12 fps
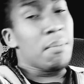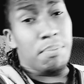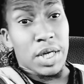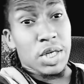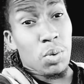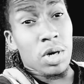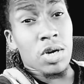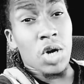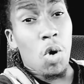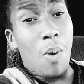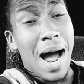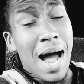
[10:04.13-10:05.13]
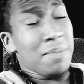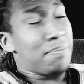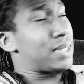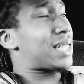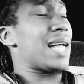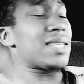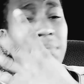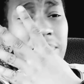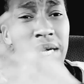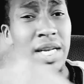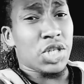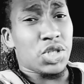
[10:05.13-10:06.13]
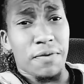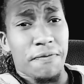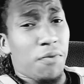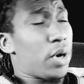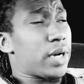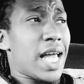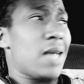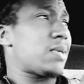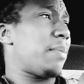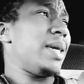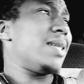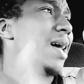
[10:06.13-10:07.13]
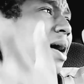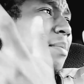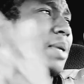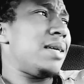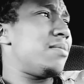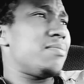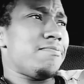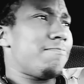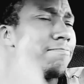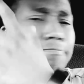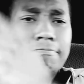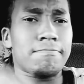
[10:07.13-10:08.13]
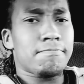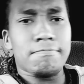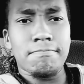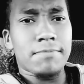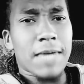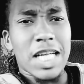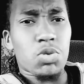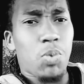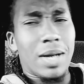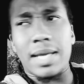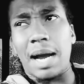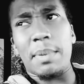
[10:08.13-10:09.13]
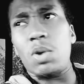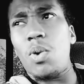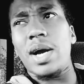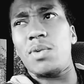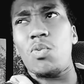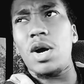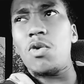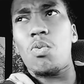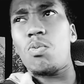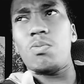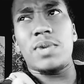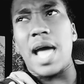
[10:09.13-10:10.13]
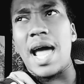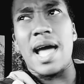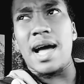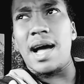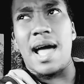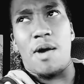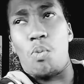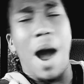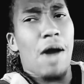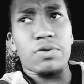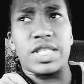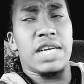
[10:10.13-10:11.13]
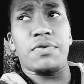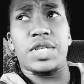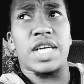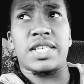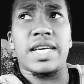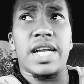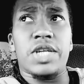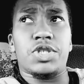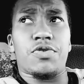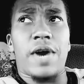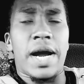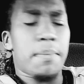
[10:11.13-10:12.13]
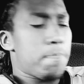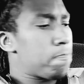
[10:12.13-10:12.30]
But you want to know why? Besides him being injured 4 games, I mean, that's one thing. I mean, what wide receiver doesn't get injured, right?